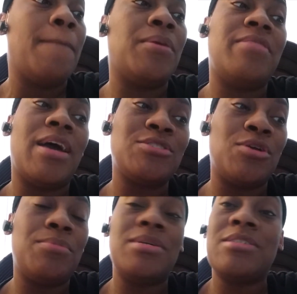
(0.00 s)
but that's
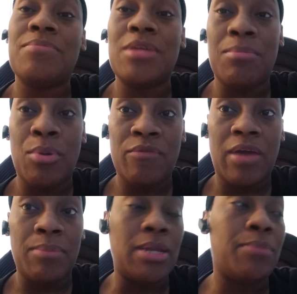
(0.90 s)
going to be something to
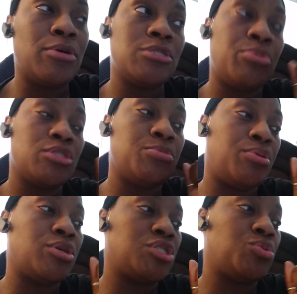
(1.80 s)
motivate me to push, push,
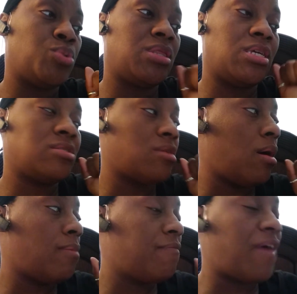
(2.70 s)
push with this
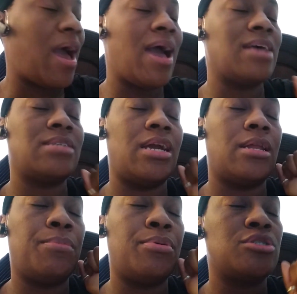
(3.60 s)
um, fast
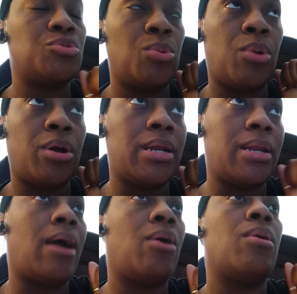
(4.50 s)
and to push with
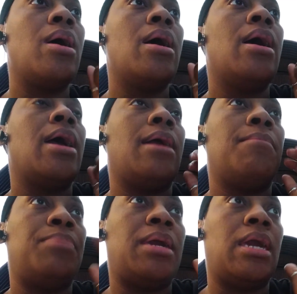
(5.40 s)
working out
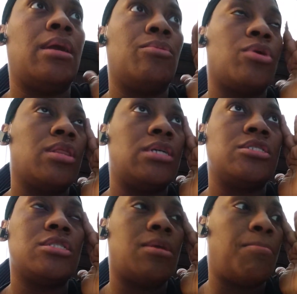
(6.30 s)
and being really
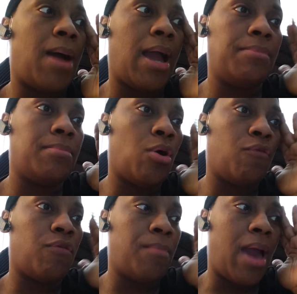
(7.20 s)
just a mind
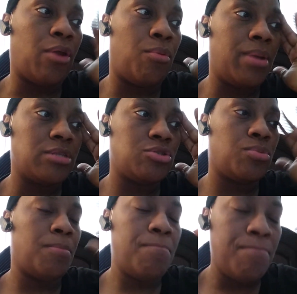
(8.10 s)
over matter,
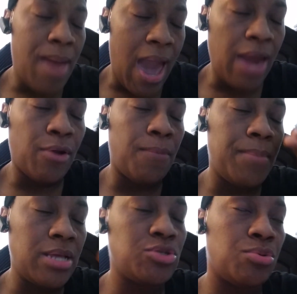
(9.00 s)
mental matter,
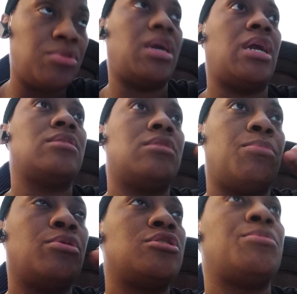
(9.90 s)
mental thing to
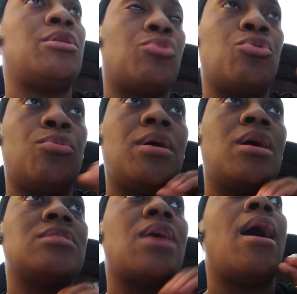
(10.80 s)
push me through
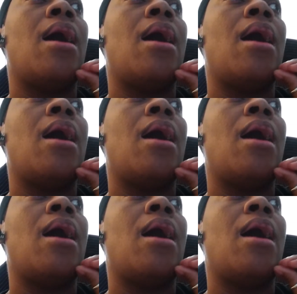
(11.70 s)
because